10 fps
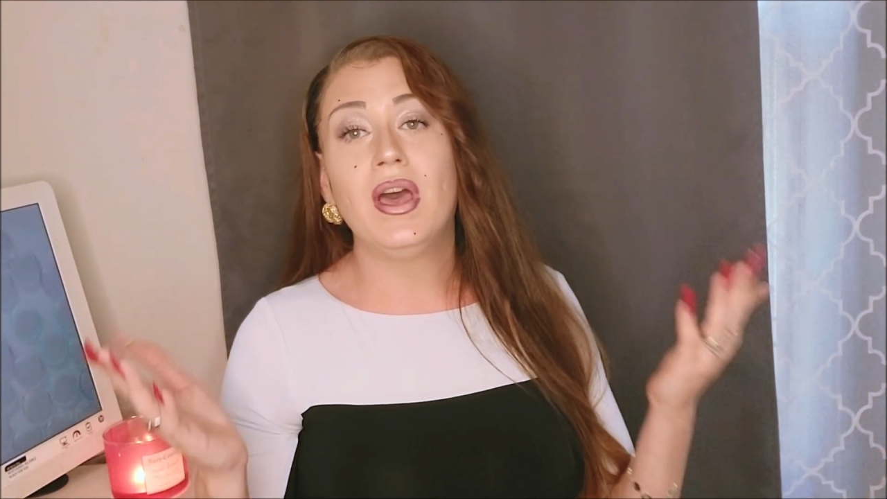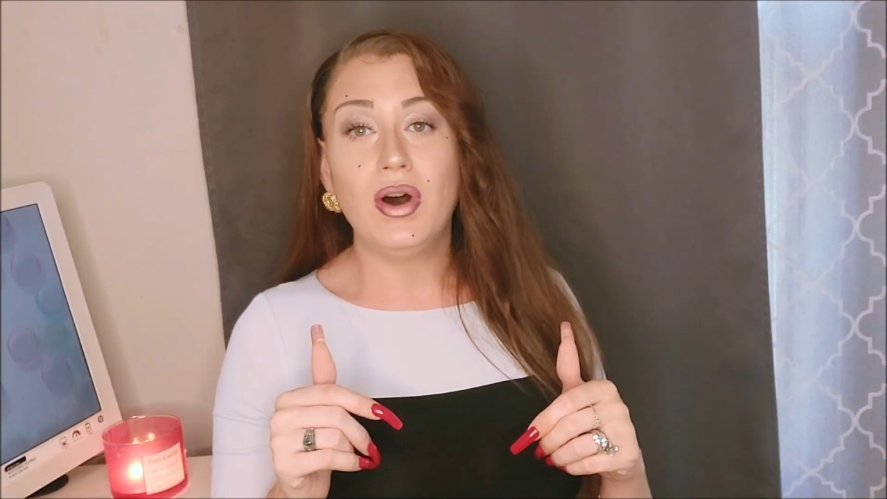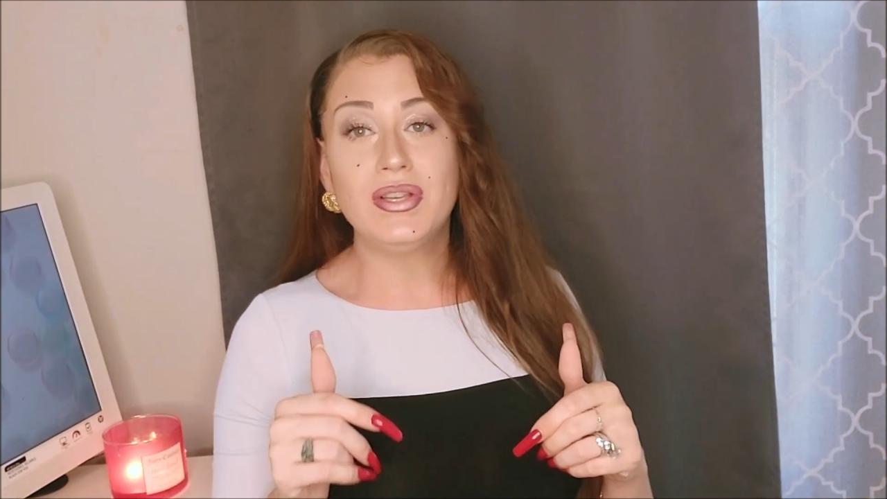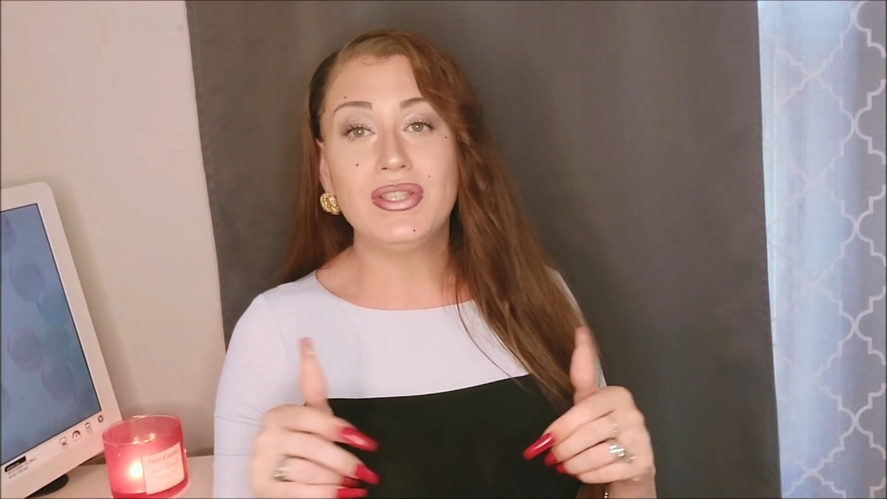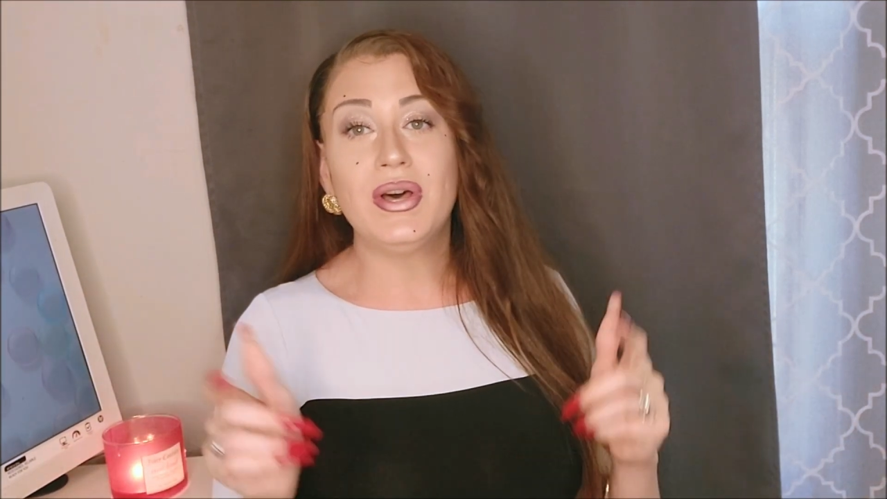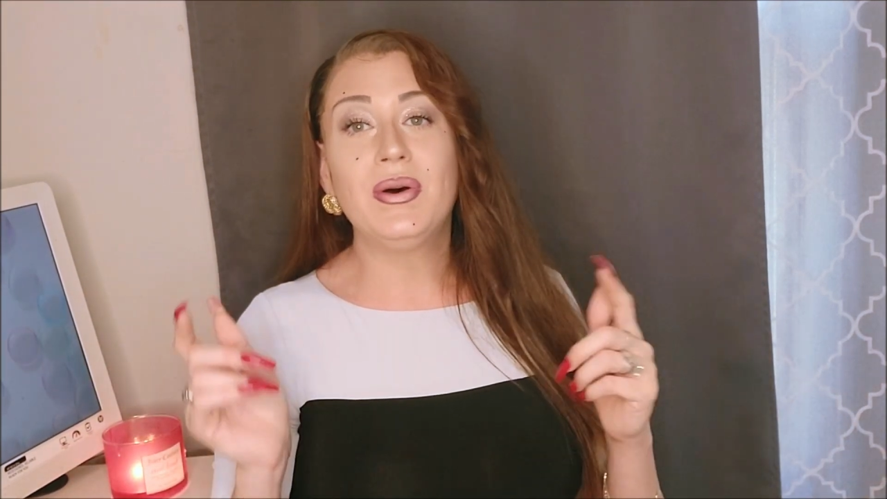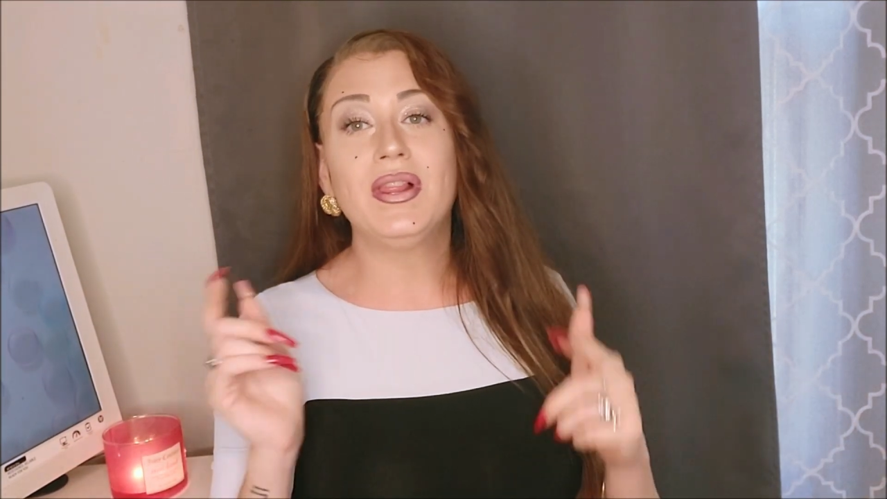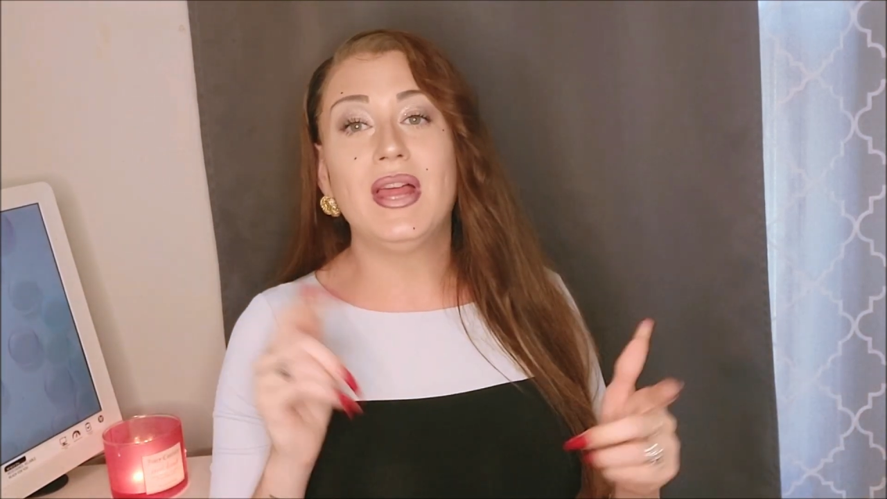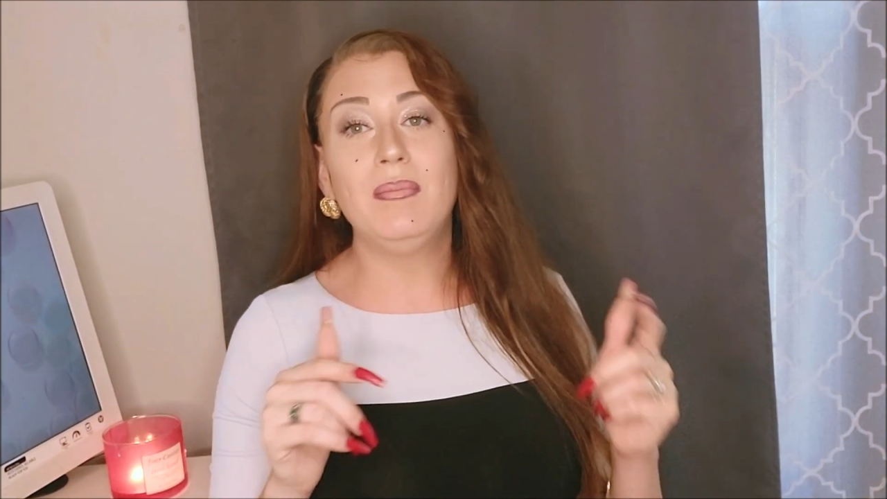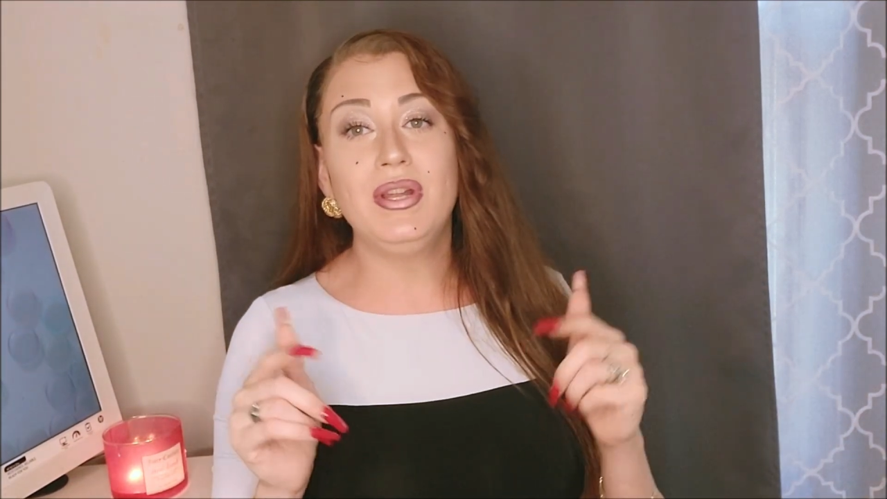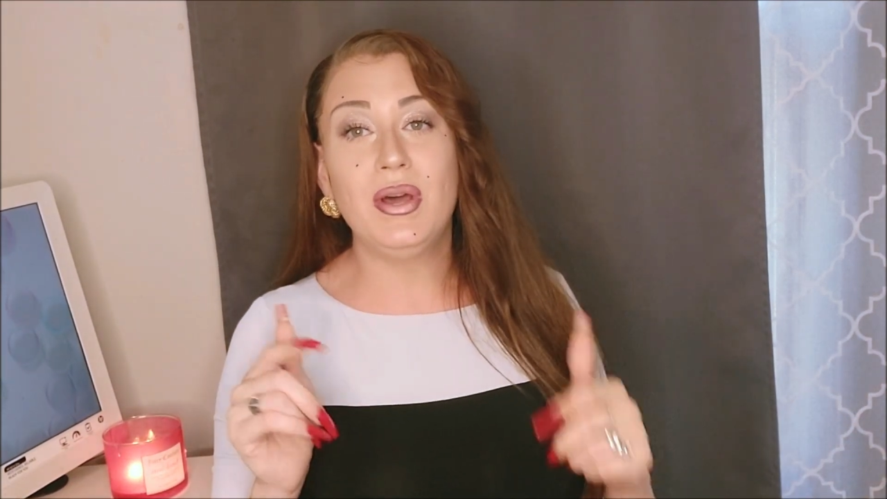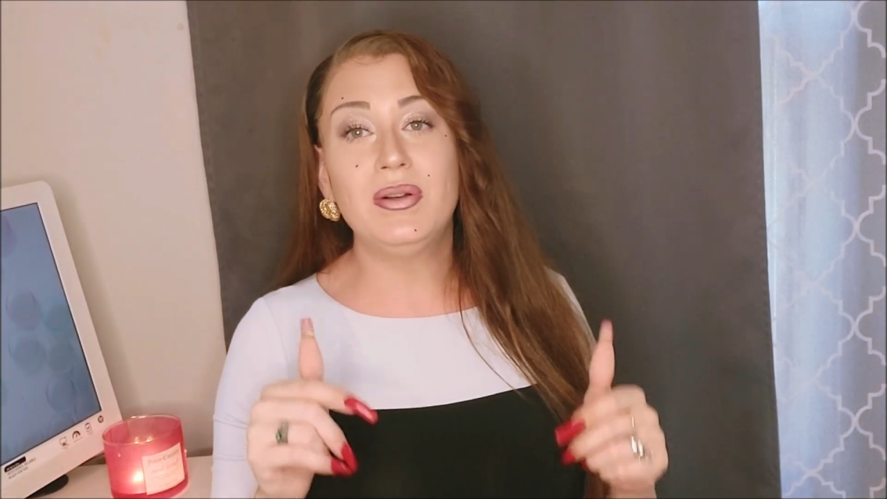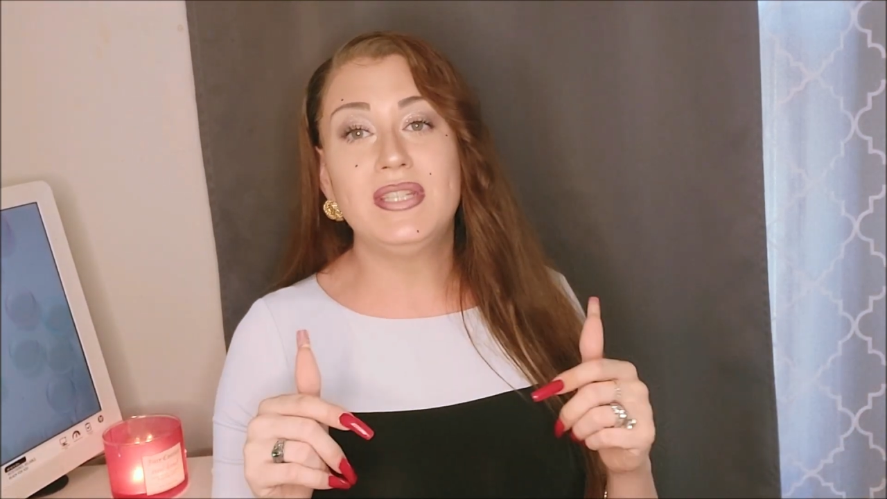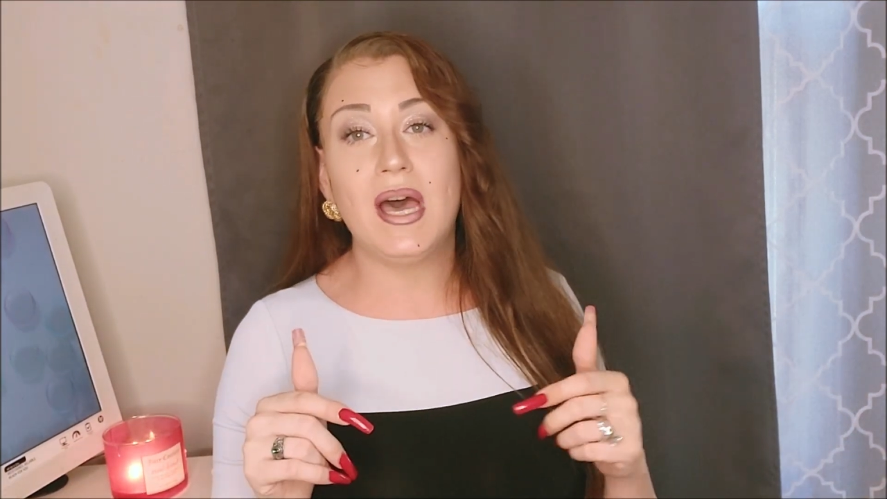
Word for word: Also, let me know